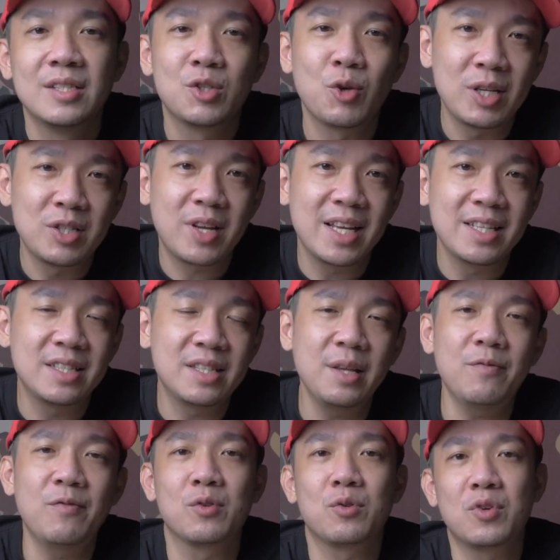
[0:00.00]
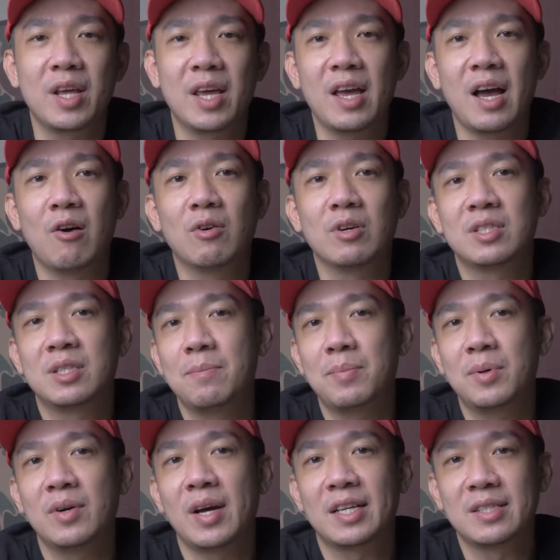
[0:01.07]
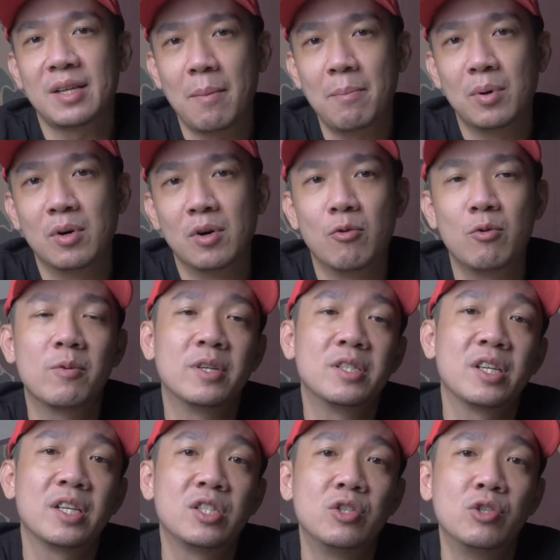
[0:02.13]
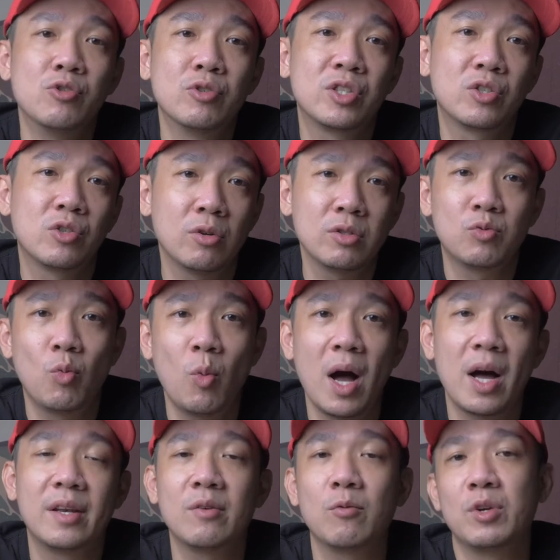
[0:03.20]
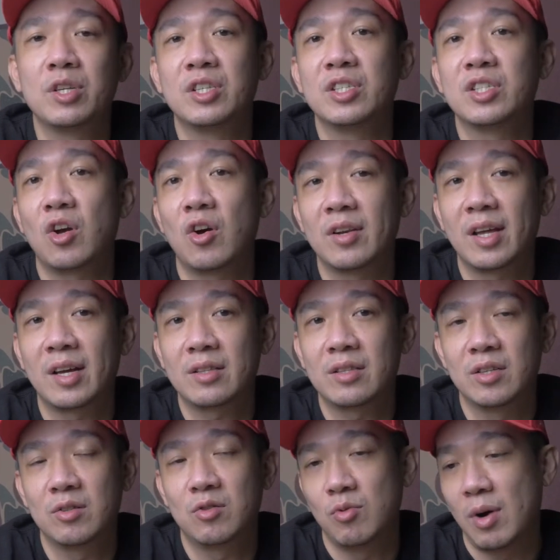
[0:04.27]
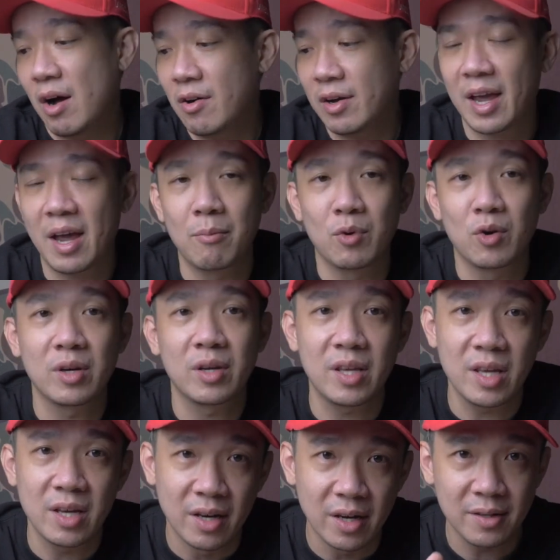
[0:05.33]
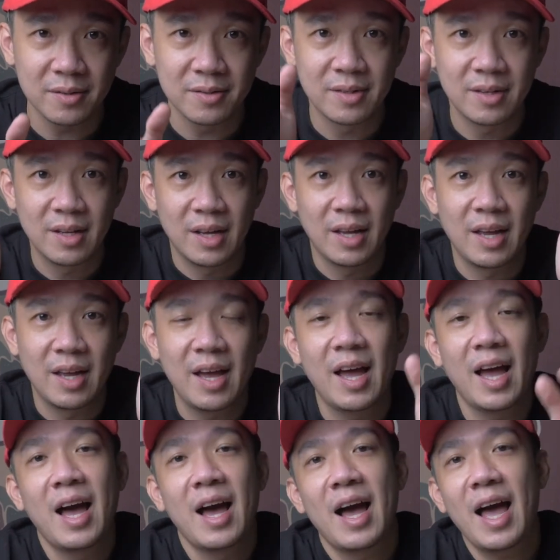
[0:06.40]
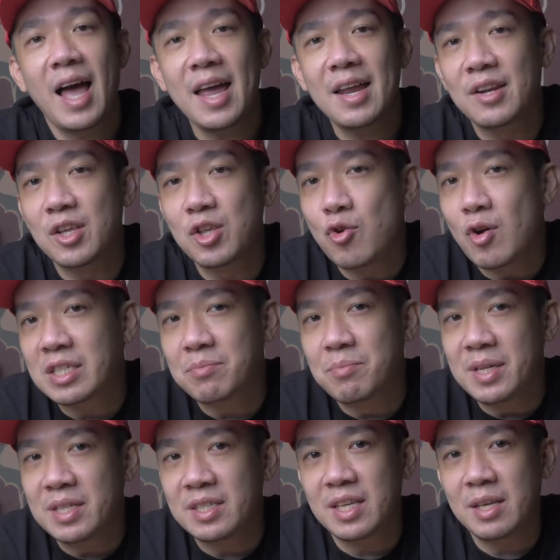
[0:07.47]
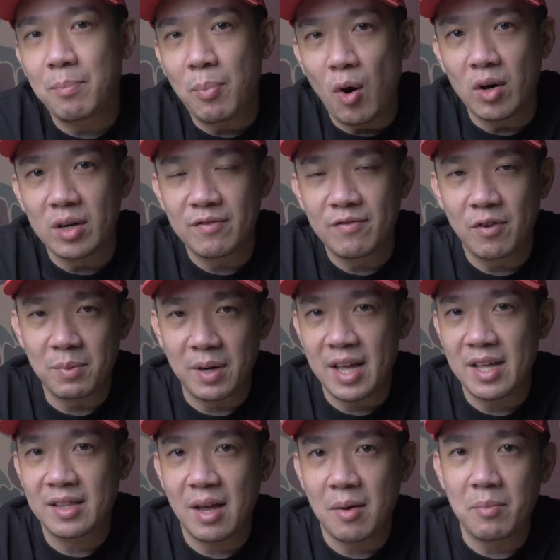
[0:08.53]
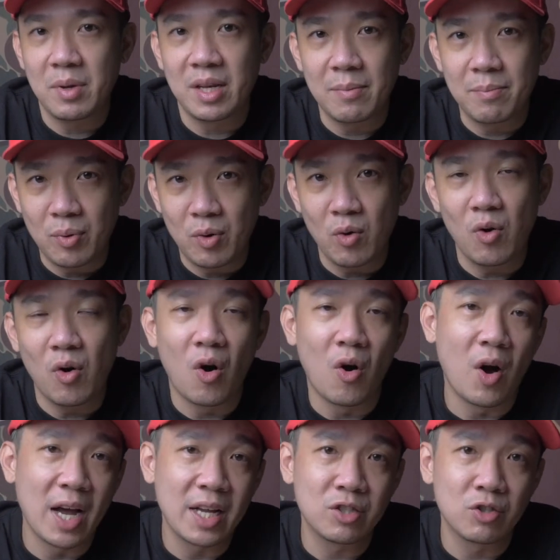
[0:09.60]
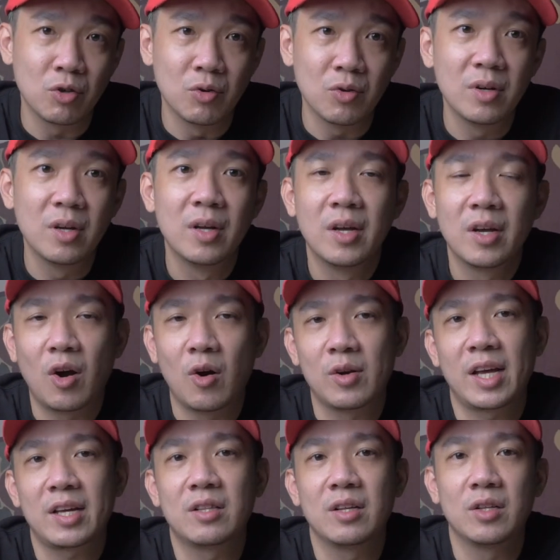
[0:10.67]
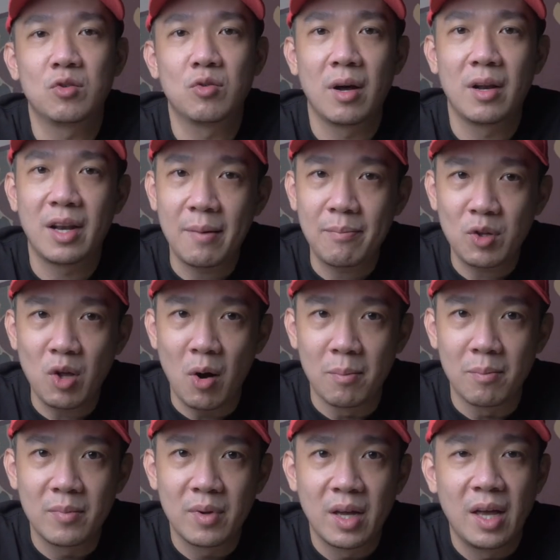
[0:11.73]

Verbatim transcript: So as you can see for today, our simple example, we will just use source 1 which is connected to our camera here and the USB-C port from the ATEM Mini Pro or ISO connected to our laptop